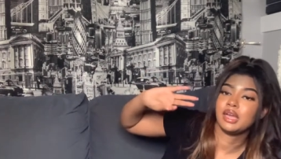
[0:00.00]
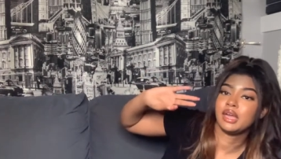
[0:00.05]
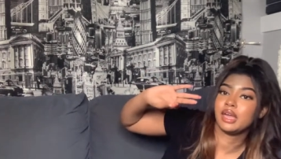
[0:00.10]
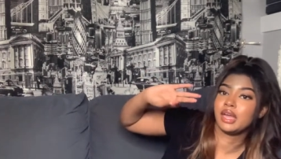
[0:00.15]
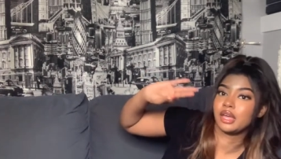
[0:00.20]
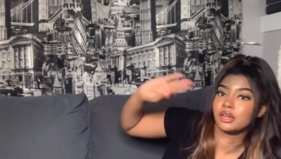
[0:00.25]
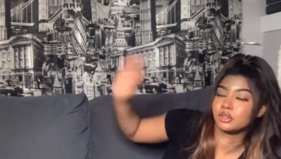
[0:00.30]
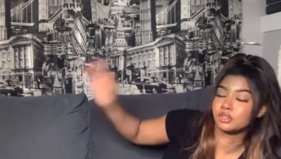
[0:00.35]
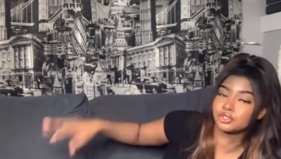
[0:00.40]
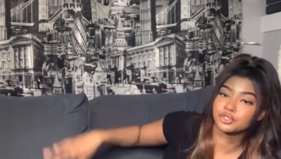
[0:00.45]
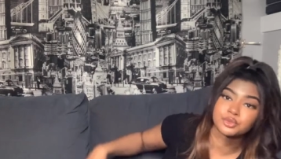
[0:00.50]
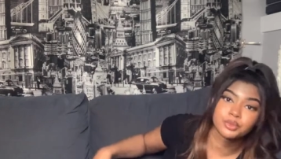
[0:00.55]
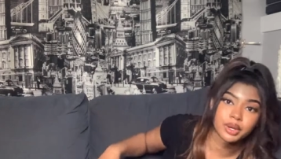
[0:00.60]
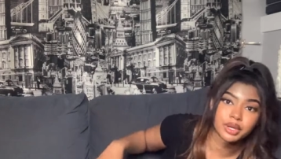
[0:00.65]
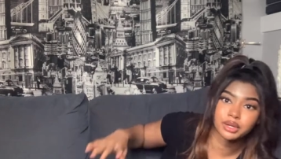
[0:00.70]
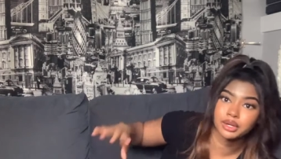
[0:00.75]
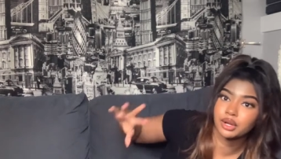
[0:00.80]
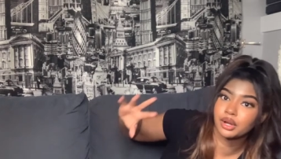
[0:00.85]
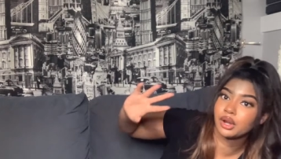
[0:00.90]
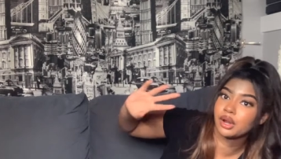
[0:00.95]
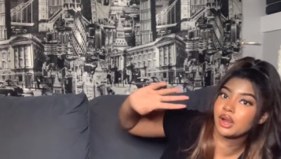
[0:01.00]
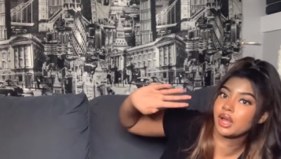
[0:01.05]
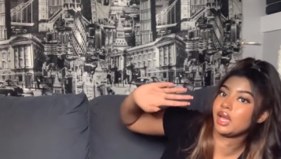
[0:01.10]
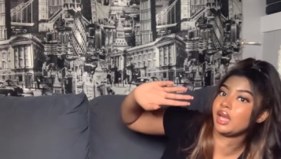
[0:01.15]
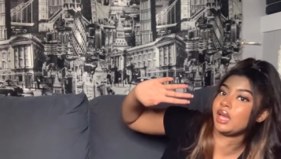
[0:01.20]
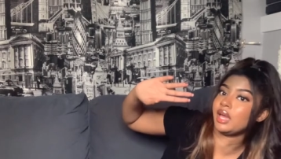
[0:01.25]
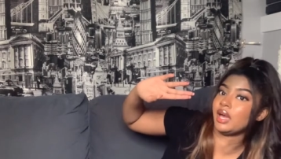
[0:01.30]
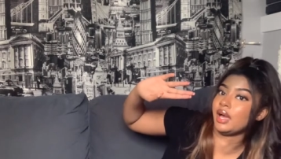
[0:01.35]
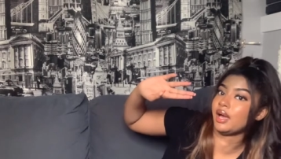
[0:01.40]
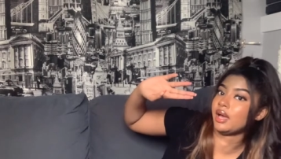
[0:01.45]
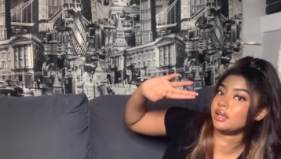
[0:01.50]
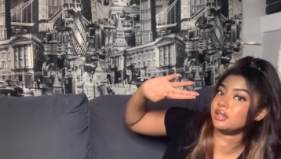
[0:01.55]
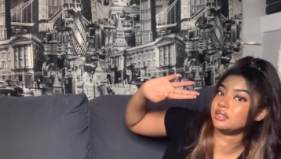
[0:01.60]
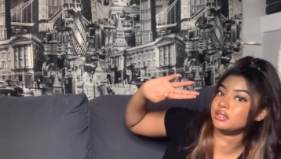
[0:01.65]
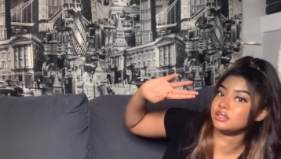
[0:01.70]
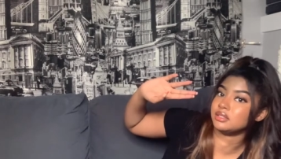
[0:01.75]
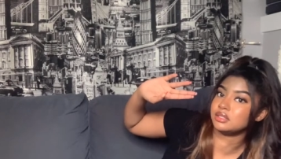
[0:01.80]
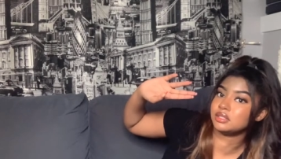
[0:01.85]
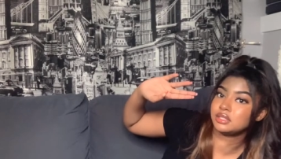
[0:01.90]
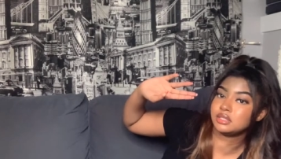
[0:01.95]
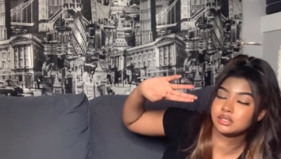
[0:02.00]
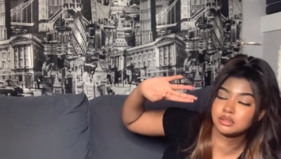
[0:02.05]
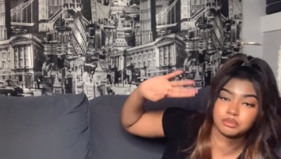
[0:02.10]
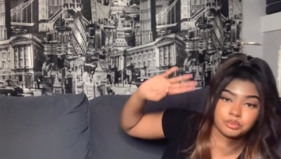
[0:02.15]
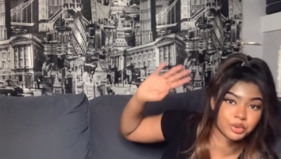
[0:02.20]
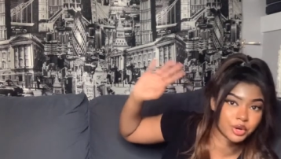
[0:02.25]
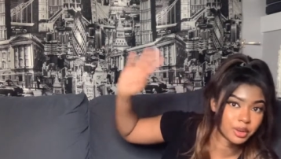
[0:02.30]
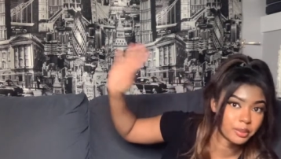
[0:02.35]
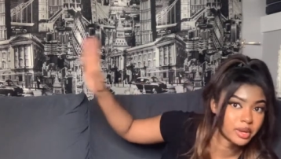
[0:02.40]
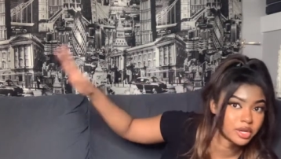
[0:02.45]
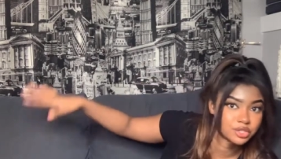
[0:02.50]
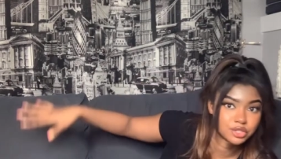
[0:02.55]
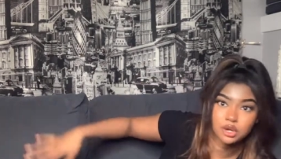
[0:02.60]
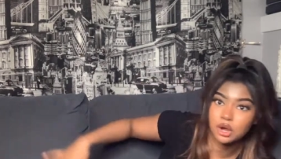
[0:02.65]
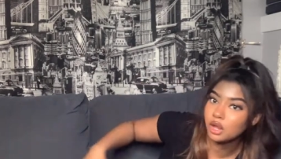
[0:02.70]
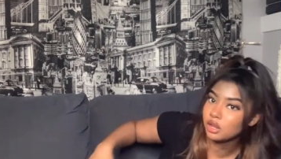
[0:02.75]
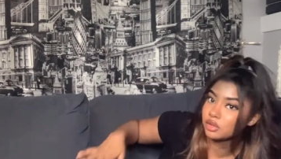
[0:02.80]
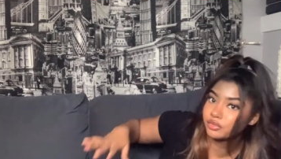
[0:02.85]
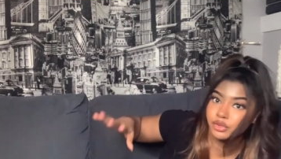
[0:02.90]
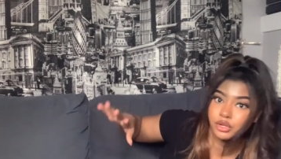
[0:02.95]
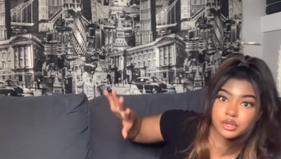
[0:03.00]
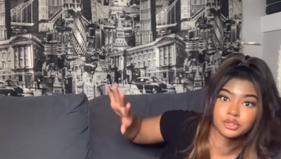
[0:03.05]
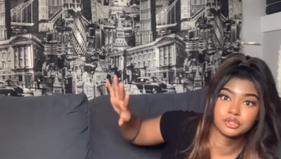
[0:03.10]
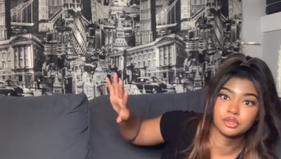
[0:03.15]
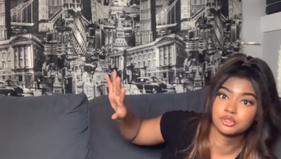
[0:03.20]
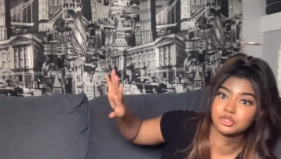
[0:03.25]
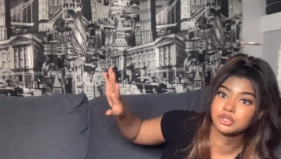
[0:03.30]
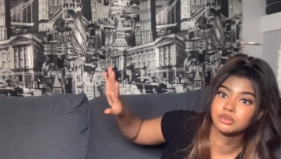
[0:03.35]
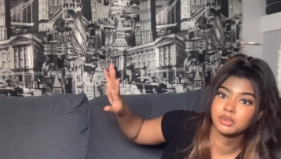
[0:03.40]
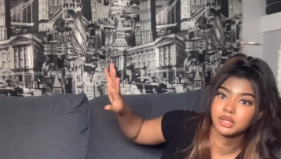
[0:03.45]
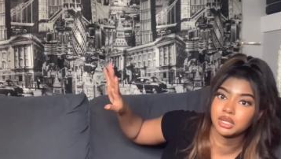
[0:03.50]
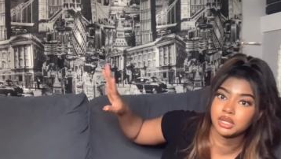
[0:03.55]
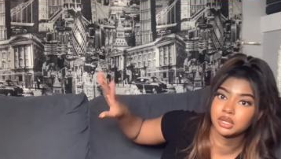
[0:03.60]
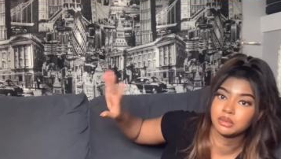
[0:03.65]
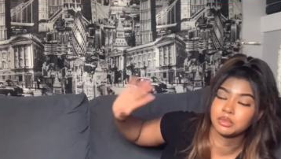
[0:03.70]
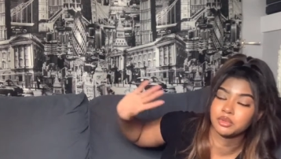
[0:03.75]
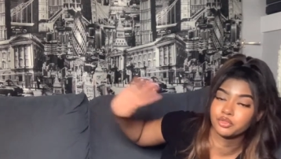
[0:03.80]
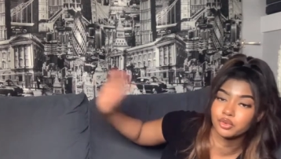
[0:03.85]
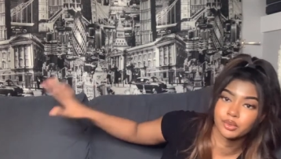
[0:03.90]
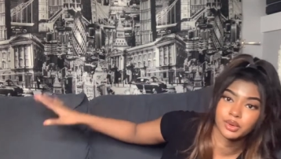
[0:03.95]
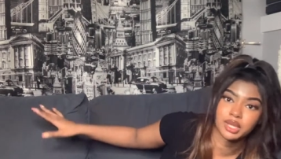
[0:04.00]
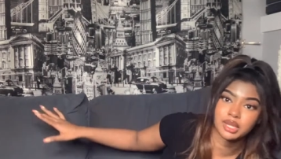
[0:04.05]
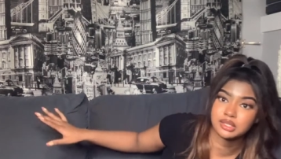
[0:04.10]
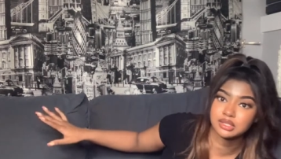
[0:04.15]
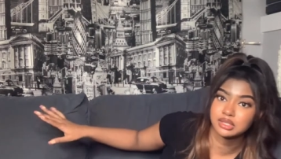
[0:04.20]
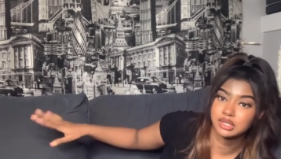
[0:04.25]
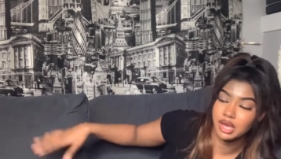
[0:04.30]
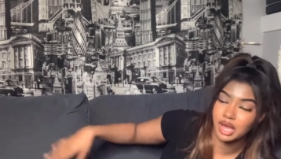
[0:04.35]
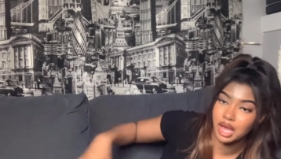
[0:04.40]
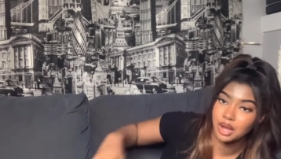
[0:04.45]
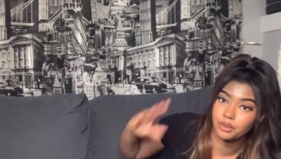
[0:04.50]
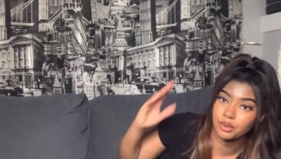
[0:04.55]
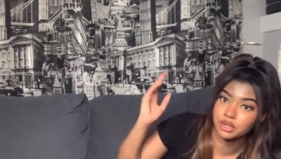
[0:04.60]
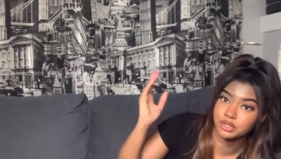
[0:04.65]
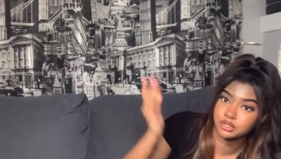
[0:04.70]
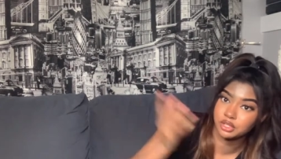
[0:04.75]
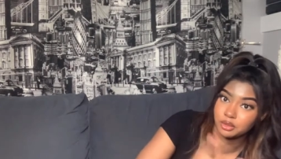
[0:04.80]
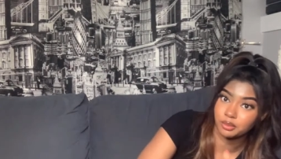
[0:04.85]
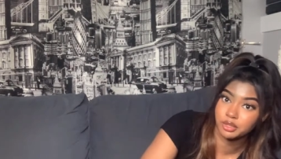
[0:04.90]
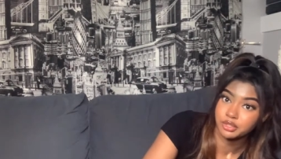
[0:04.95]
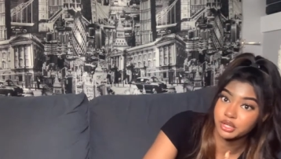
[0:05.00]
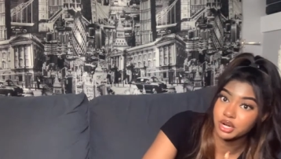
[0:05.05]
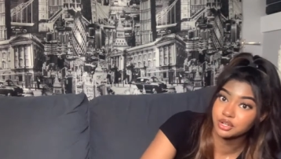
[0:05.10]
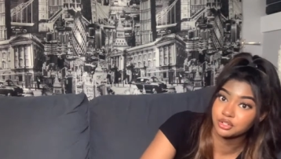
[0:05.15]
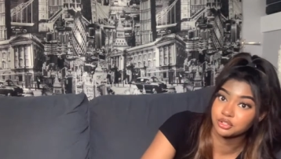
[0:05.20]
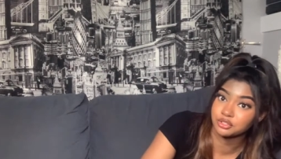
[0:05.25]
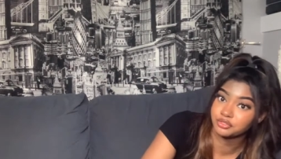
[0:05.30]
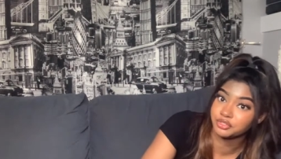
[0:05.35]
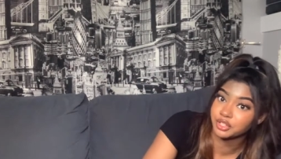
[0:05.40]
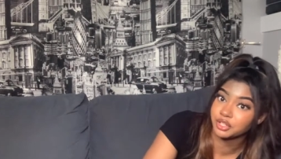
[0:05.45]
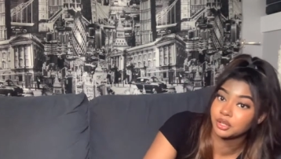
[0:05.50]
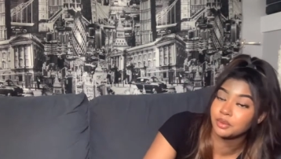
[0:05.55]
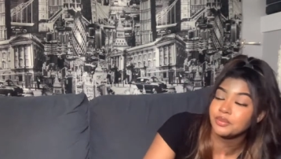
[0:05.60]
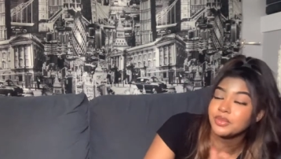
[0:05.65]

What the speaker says: and her Twitter and pretty much all of her social media, before we get into that, I want to talk about Dr. Phil.